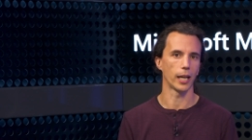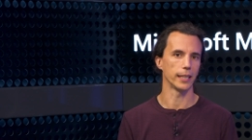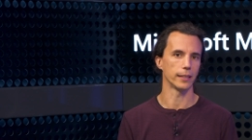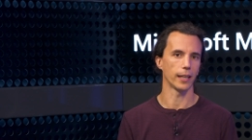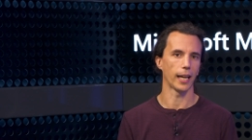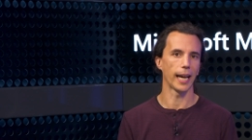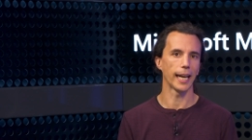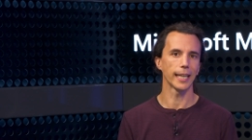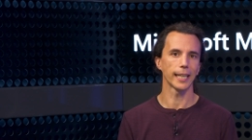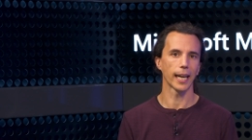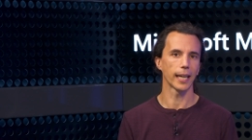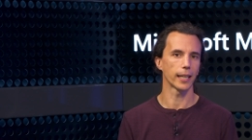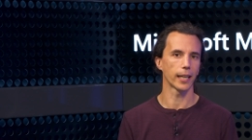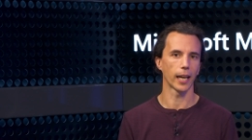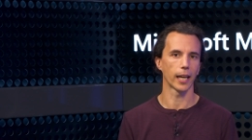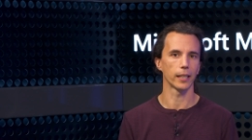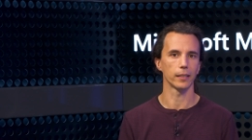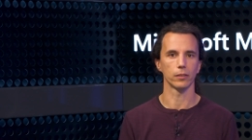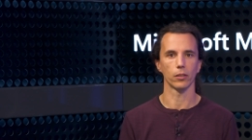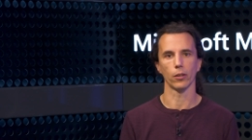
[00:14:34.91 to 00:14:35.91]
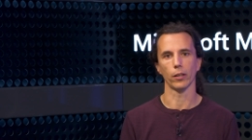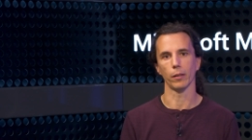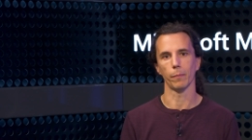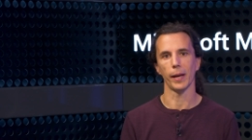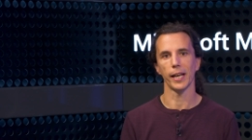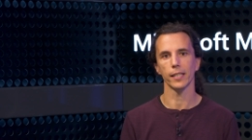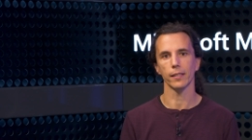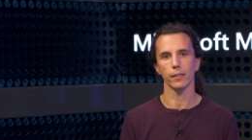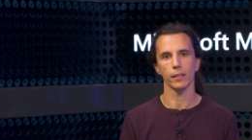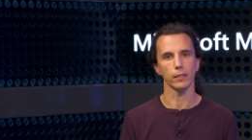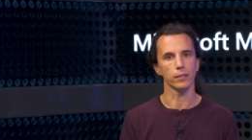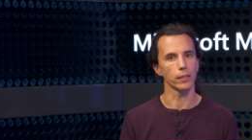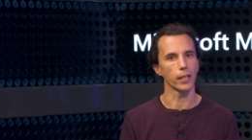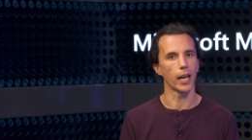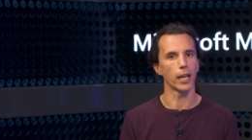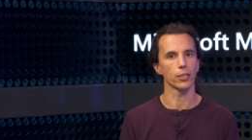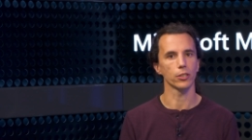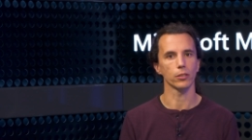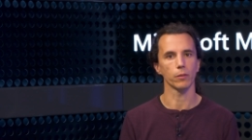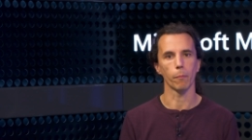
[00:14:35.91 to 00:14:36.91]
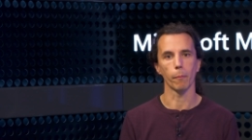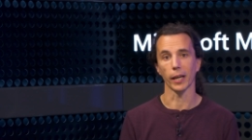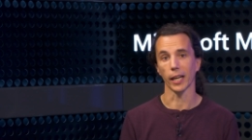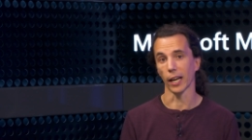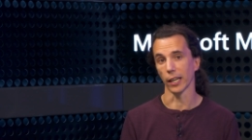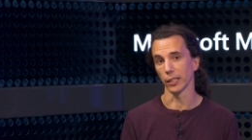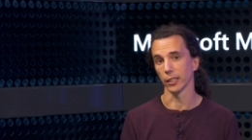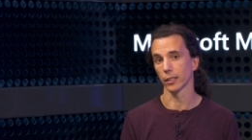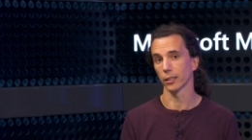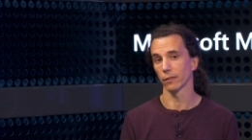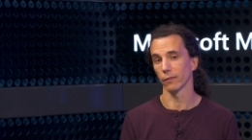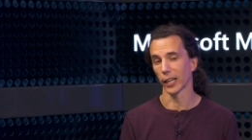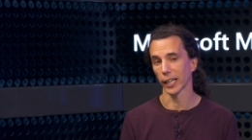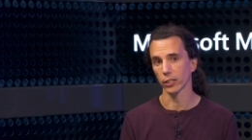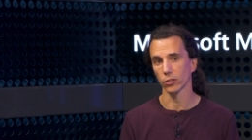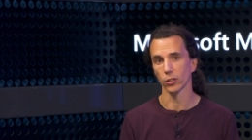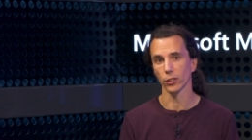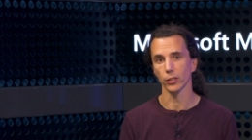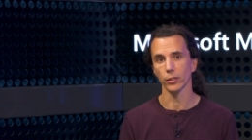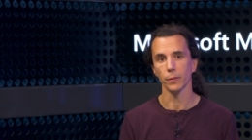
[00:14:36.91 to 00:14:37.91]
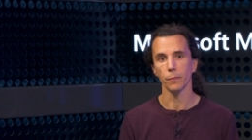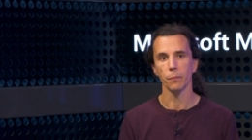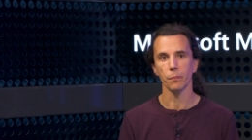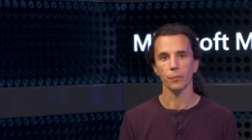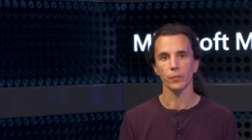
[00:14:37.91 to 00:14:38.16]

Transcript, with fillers: at aka.ms/mechanicsvectors.